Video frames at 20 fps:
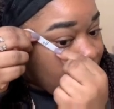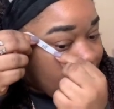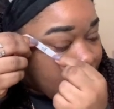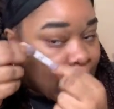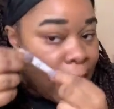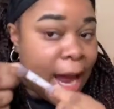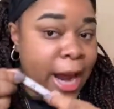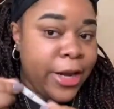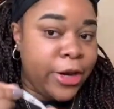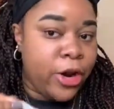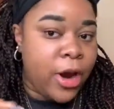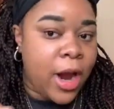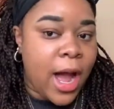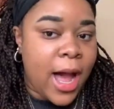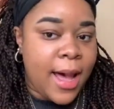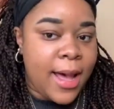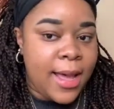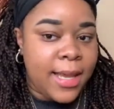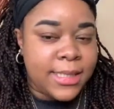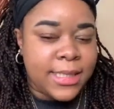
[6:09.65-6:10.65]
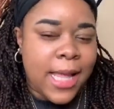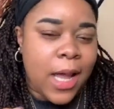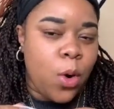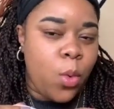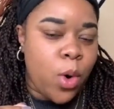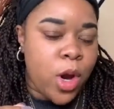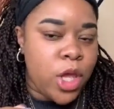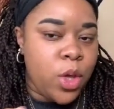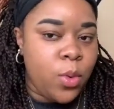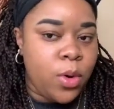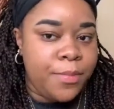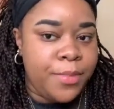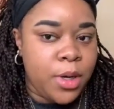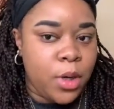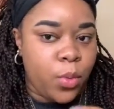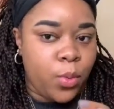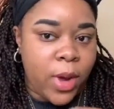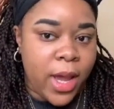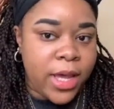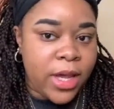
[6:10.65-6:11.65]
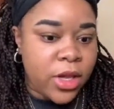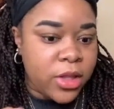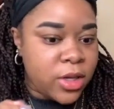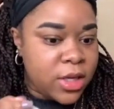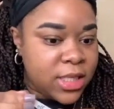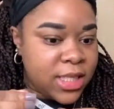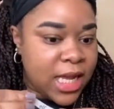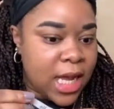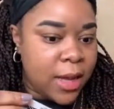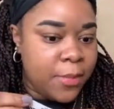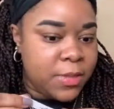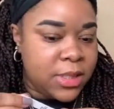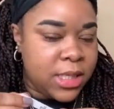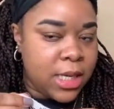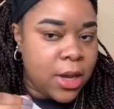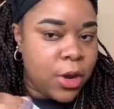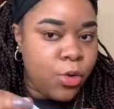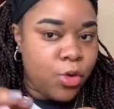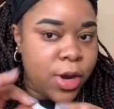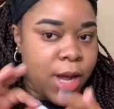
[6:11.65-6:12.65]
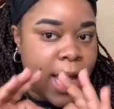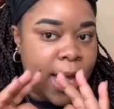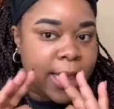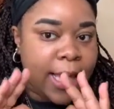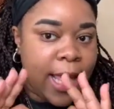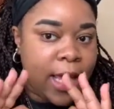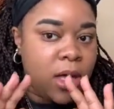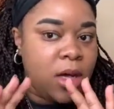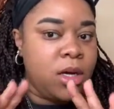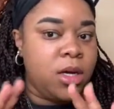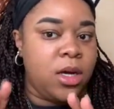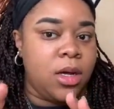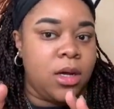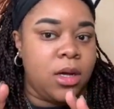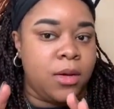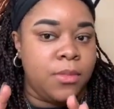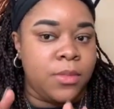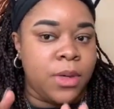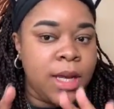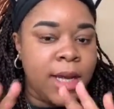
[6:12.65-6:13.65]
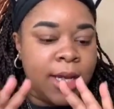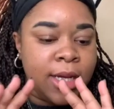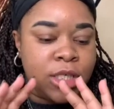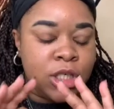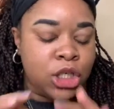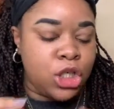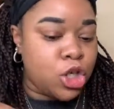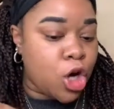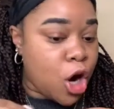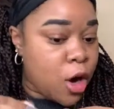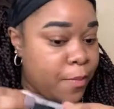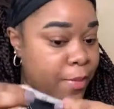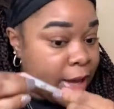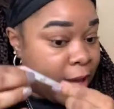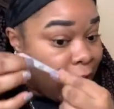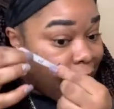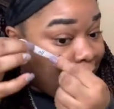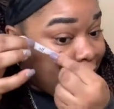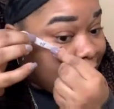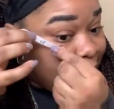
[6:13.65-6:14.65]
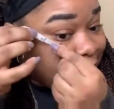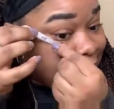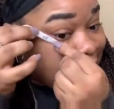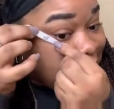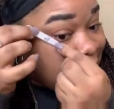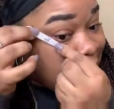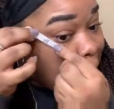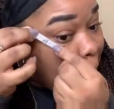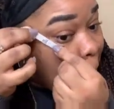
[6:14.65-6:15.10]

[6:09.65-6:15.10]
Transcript: line your eyes like where you would put regular tape to create like a sharp edge.